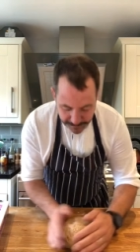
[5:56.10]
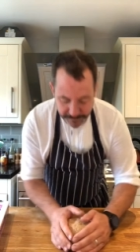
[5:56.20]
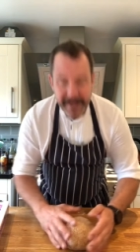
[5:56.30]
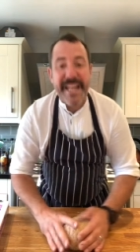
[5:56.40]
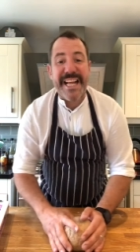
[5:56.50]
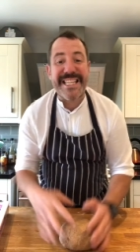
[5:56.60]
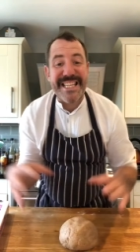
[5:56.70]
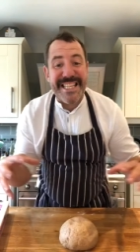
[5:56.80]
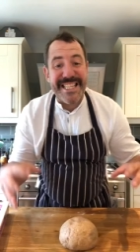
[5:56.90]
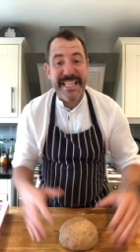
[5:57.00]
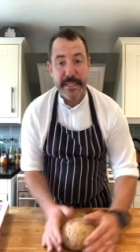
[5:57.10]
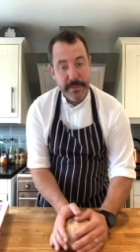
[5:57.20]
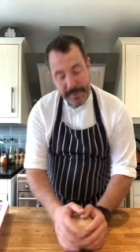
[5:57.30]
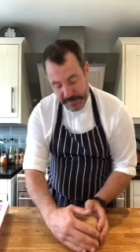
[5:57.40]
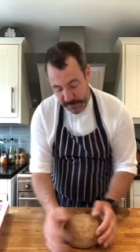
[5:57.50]
of elasticity. The
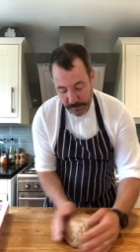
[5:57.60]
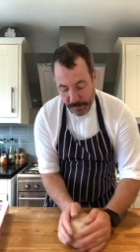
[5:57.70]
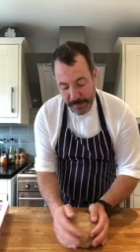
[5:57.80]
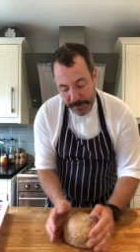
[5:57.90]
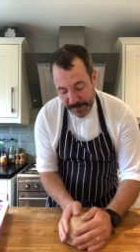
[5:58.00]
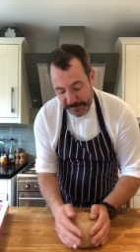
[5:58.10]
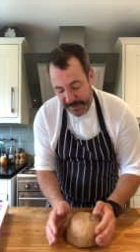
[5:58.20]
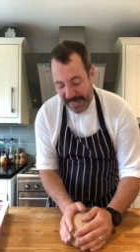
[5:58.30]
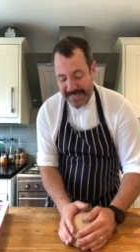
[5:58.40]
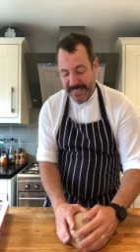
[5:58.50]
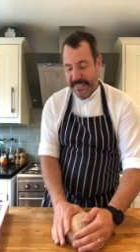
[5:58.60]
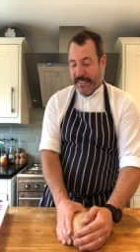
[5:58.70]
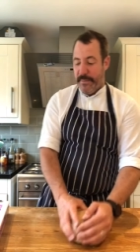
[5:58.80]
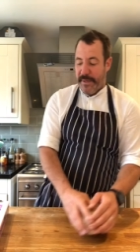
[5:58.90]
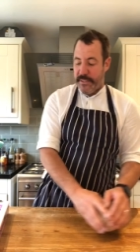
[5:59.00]
pastry, you want a little bit of elasticity in the
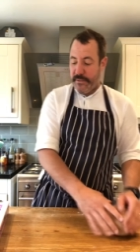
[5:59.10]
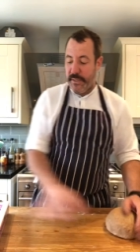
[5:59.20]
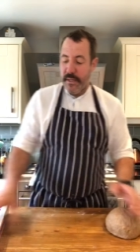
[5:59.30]
pastry.